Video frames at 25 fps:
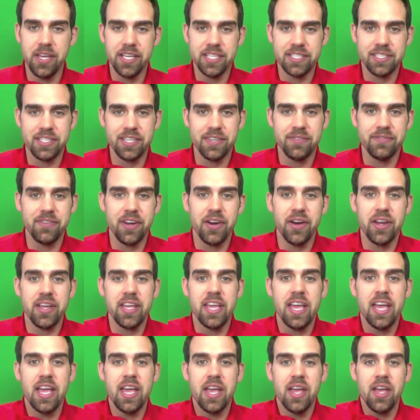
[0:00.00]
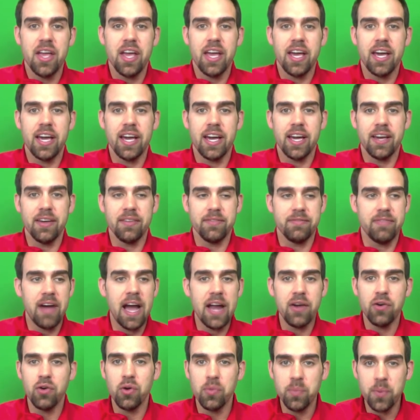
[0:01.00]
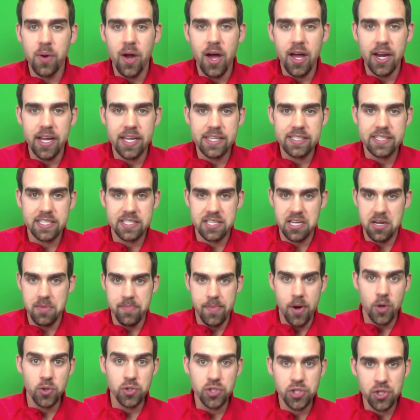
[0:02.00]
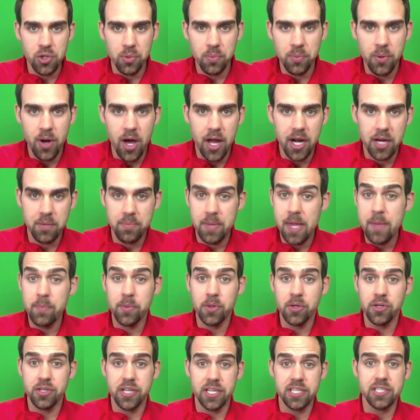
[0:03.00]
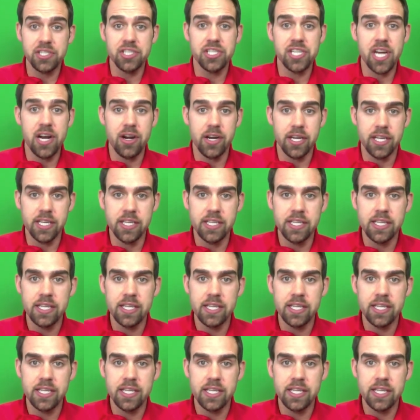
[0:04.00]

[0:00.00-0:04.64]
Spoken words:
It's a very viral product. It's an emotional product. People are going to share it.